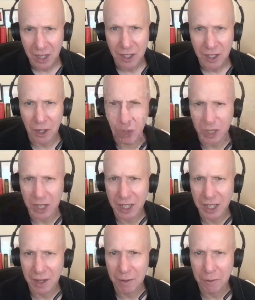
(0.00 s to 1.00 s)
You know, would King
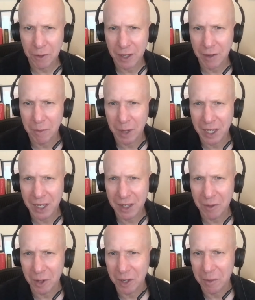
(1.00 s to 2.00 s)
have have made it?
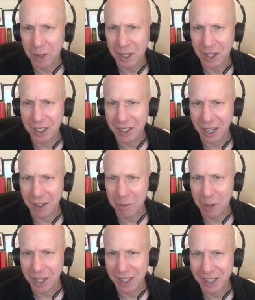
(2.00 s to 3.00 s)
Would he have been cut down
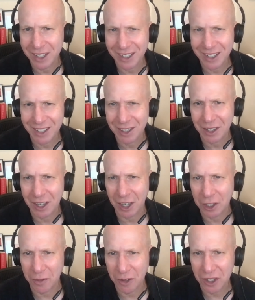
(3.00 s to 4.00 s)
by his uh, the
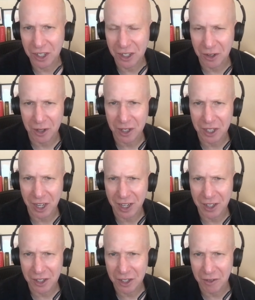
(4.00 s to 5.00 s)
controversies or the
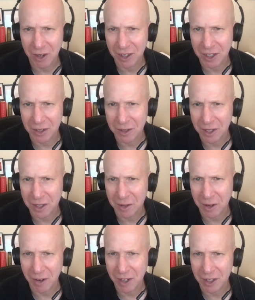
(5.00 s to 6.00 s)
scandals around his, his,
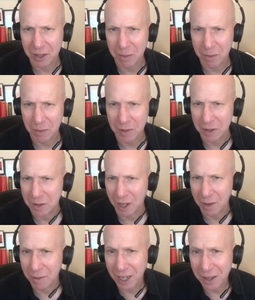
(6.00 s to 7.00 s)
around his his
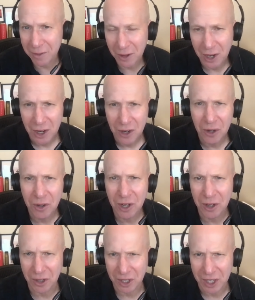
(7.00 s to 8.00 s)
love life? Who
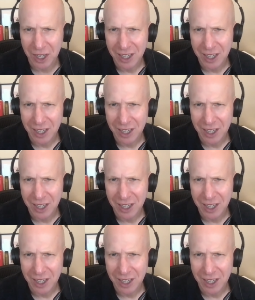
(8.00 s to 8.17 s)
knows?